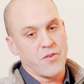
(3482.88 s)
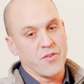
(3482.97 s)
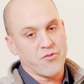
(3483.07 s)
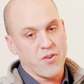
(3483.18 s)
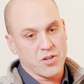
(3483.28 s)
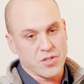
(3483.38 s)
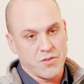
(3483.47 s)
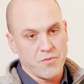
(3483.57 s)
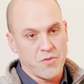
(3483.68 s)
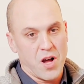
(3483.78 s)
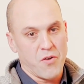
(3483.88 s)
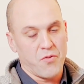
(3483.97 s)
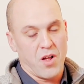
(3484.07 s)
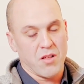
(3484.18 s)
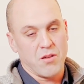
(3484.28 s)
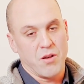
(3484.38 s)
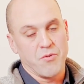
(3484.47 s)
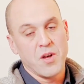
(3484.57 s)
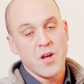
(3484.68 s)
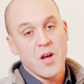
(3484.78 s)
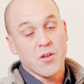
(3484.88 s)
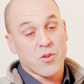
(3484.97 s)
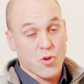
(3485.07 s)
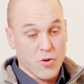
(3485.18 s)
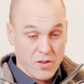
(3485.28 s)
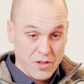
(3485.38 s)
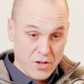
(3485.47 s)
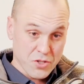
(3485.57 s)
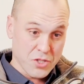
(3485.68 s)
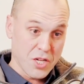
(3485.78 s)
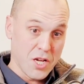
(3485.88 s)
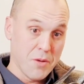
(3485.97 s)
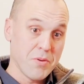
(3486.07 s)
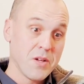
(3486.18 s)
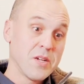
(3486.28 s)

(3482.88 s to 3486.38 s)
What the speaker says: of instruction, philosophy of servant leadership.